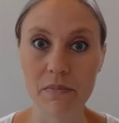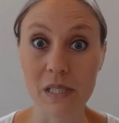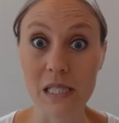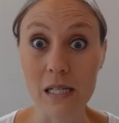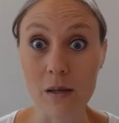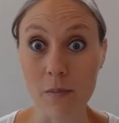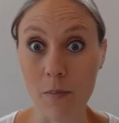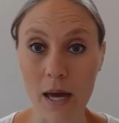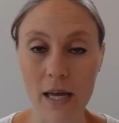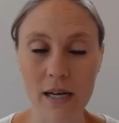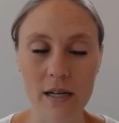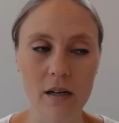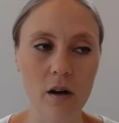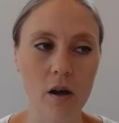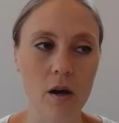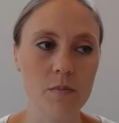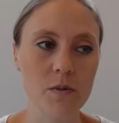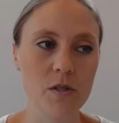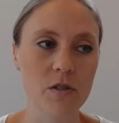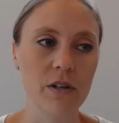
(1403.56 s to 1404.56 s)
dependent
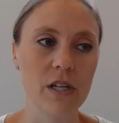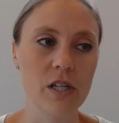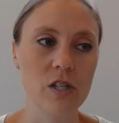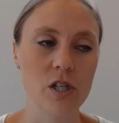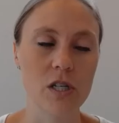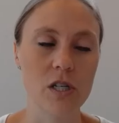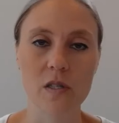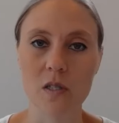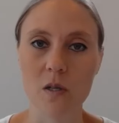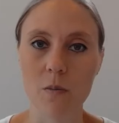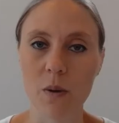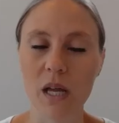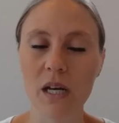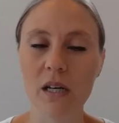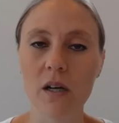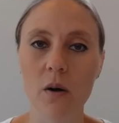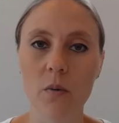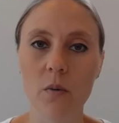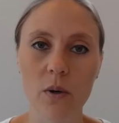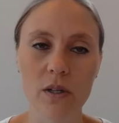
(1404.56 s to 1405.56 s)
observations,
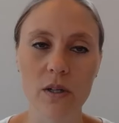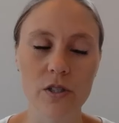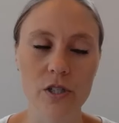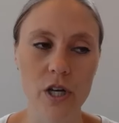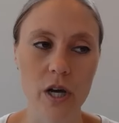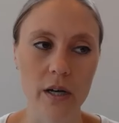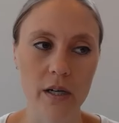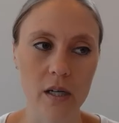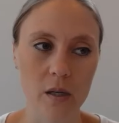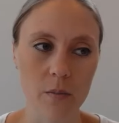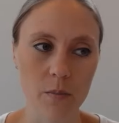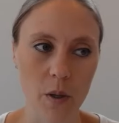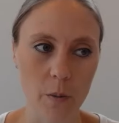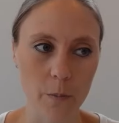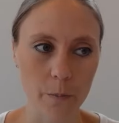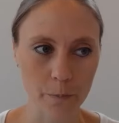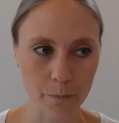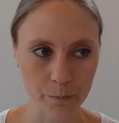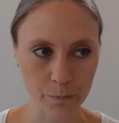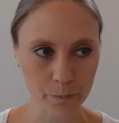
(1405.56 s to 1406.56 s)
depending on what you're talking
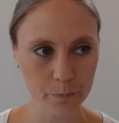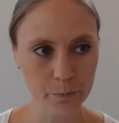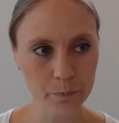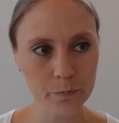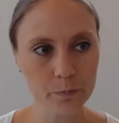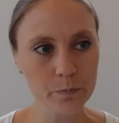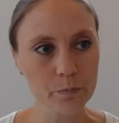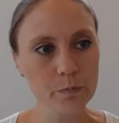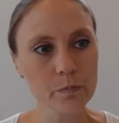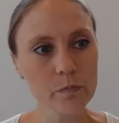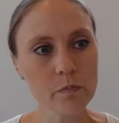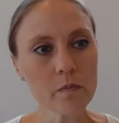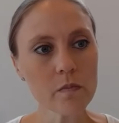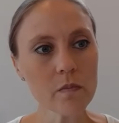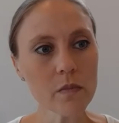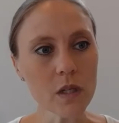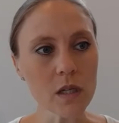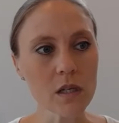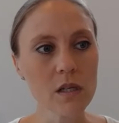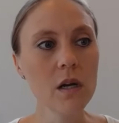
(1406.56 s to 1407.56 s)
about.
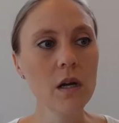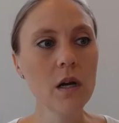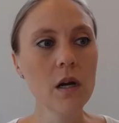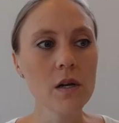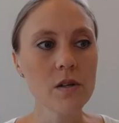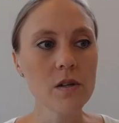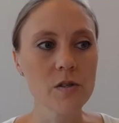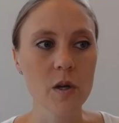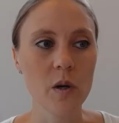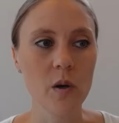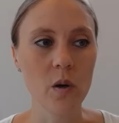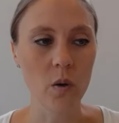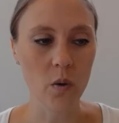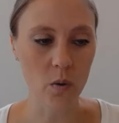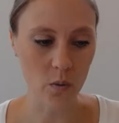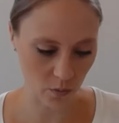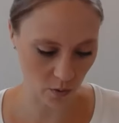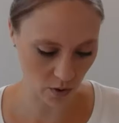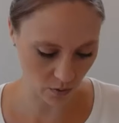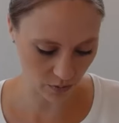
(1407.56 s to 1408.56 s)

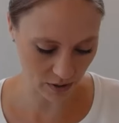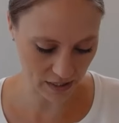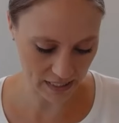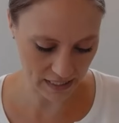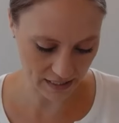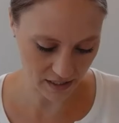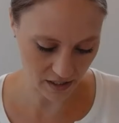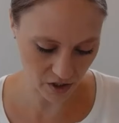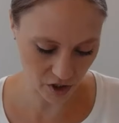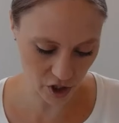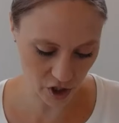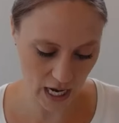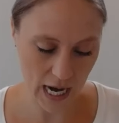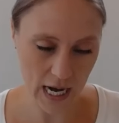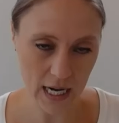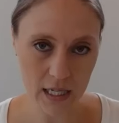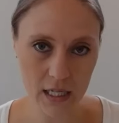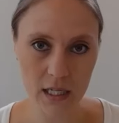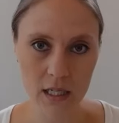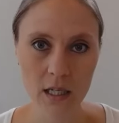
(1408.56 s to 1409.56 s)
So what we need to
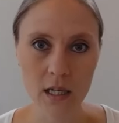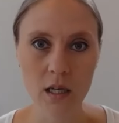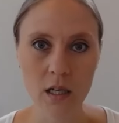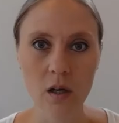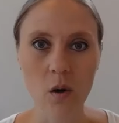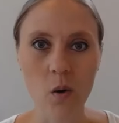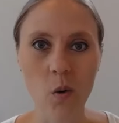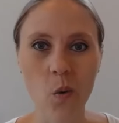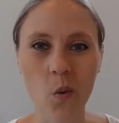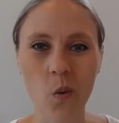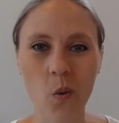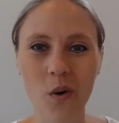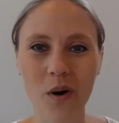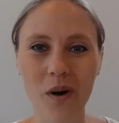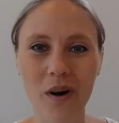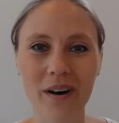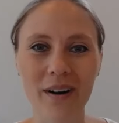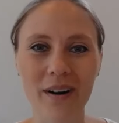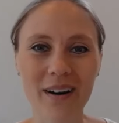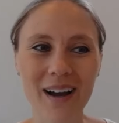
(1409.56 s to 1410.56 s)
check
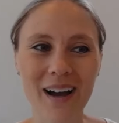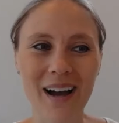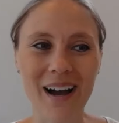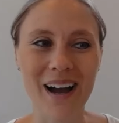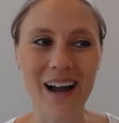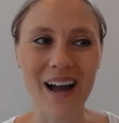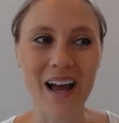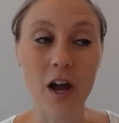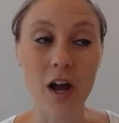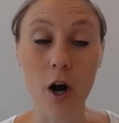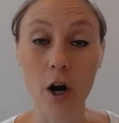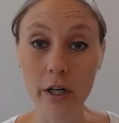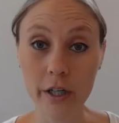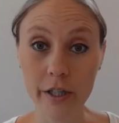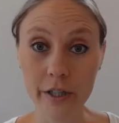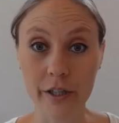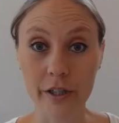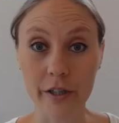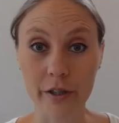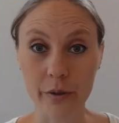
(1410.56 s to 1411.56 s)
or
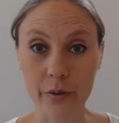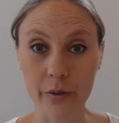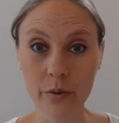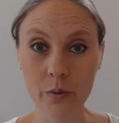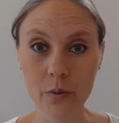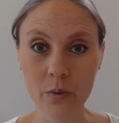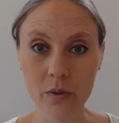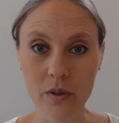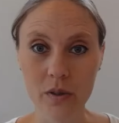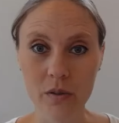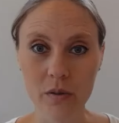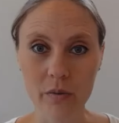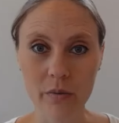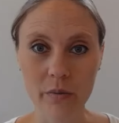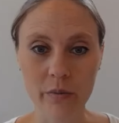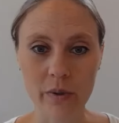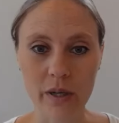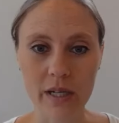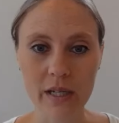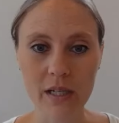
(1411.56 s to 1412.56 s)
argue,
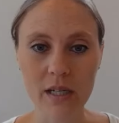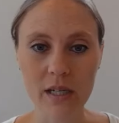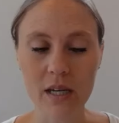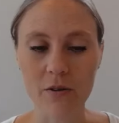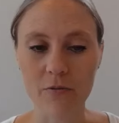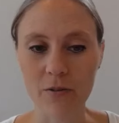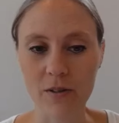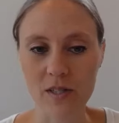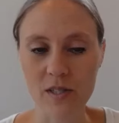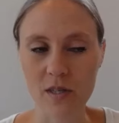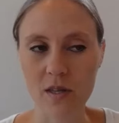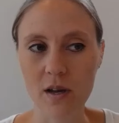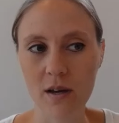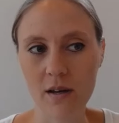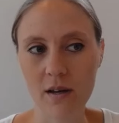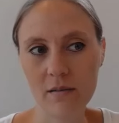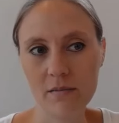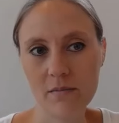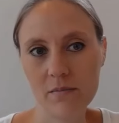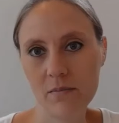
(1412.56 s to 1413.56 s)
right? If it's
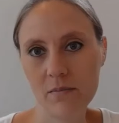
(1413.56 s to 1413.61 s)
not